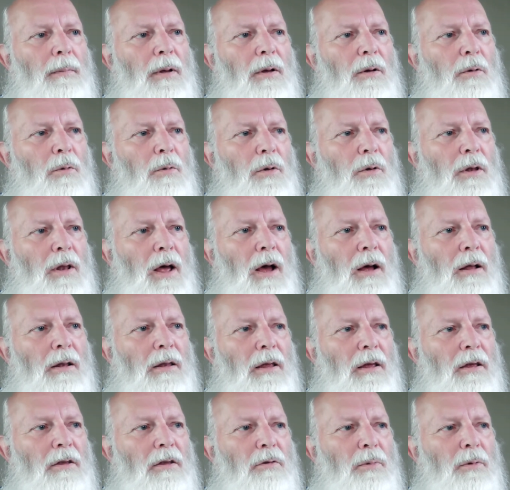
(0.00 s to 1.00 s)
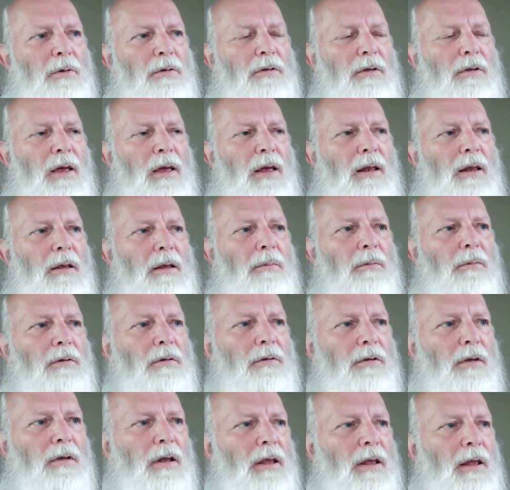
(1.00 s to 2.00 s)
would nowadays be seen,
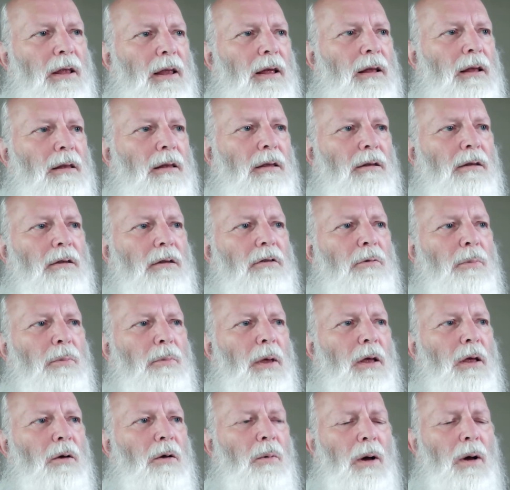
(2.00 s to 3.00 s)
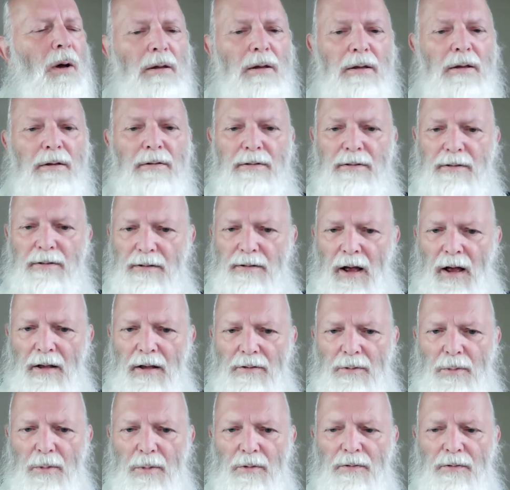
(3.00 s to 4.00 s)
certainly in England, as being quite a
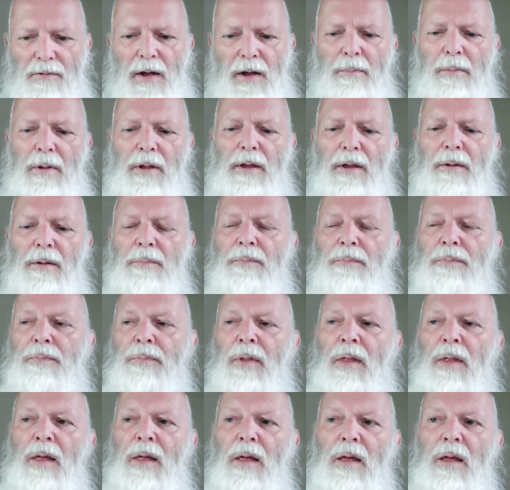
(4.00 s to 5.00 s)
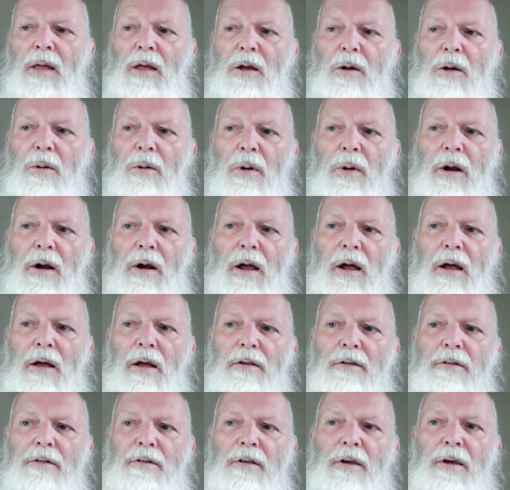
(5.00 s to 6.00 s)
sizable family.
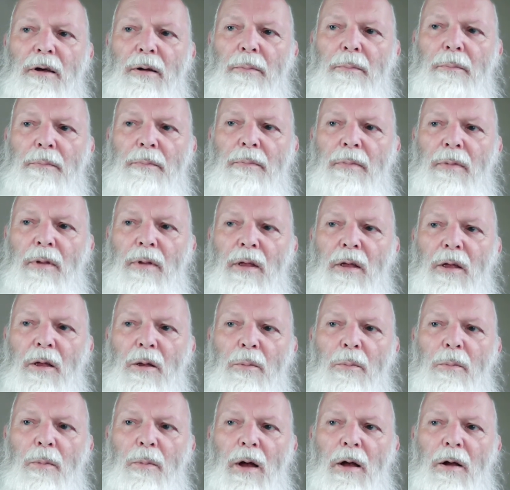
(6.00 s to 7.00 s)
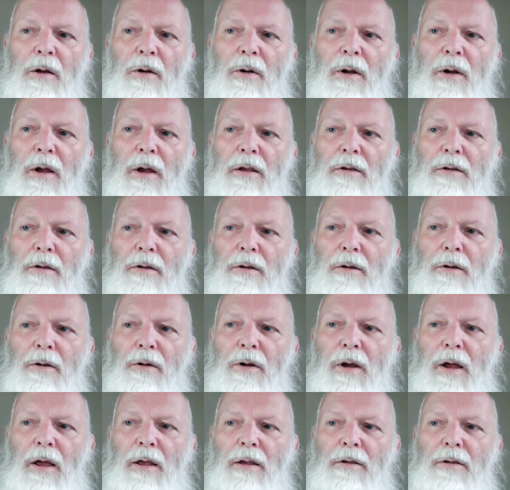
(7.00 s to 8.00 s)
Whereas my
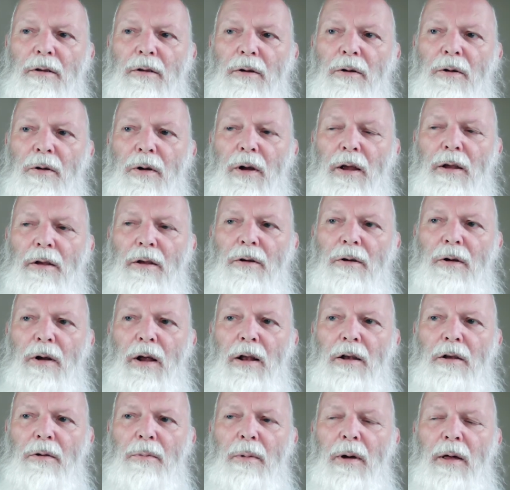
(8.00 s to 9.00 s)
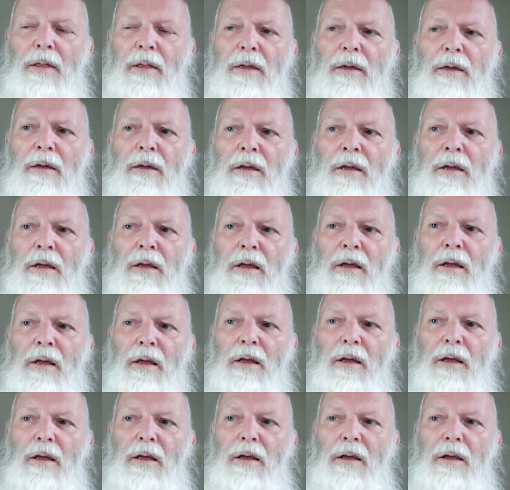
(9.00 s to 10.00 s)
great-great-great-grandmother
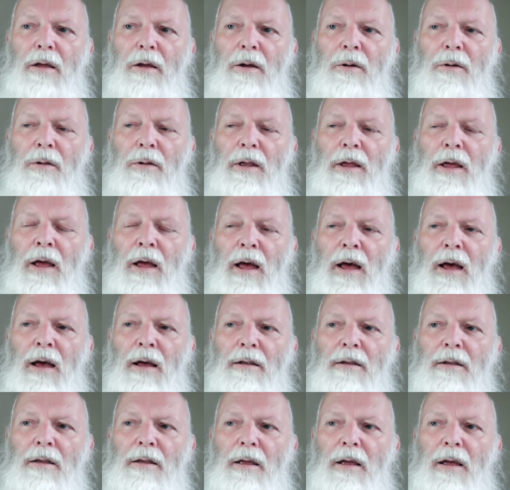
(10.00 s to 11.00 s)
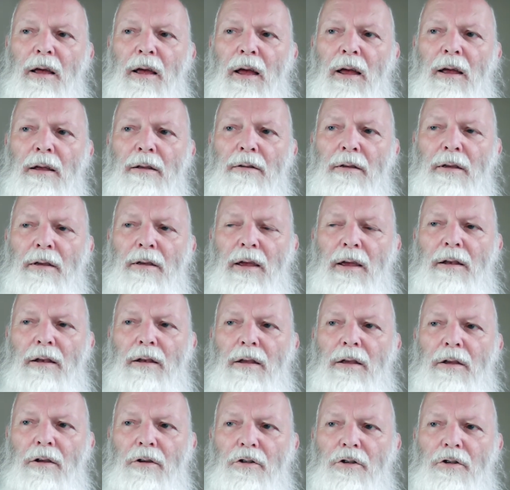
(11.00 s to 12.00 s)
only had
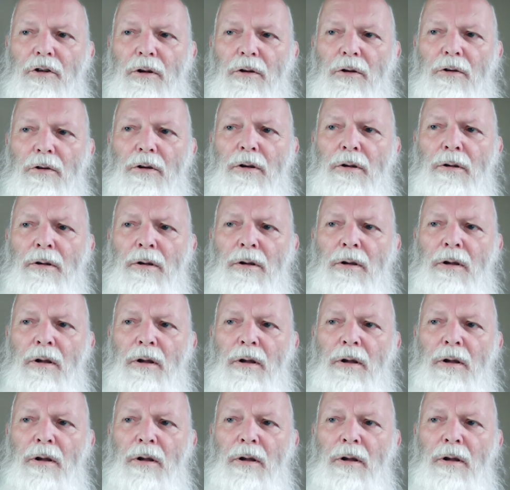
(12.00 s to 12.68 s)
18 children,